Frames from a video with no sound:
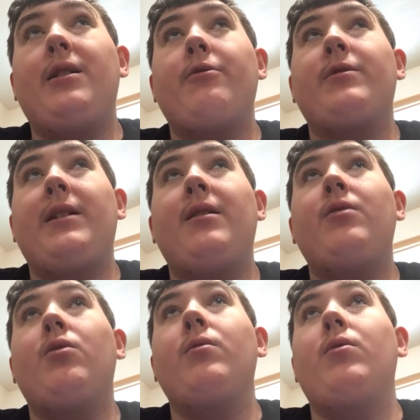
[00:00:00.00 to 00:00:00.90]

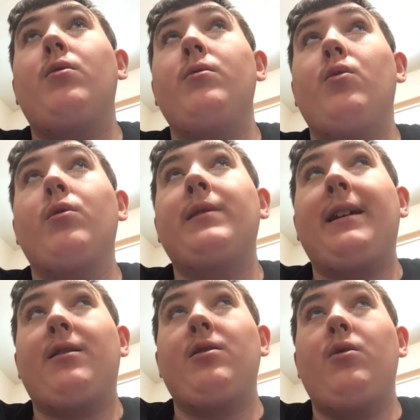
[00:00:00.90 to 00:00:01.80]
irritated, or
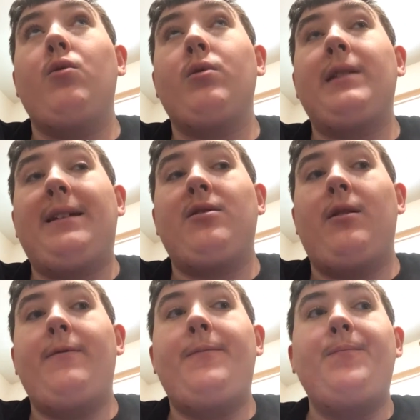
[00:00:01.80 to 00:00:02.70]
ticked
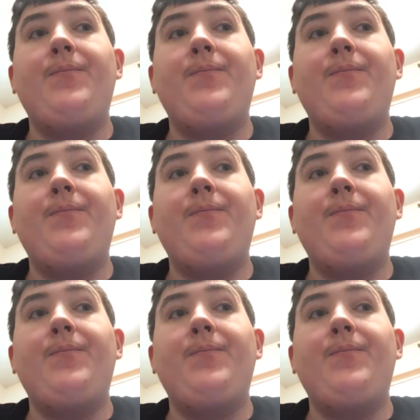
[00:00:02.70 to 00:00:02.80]
off.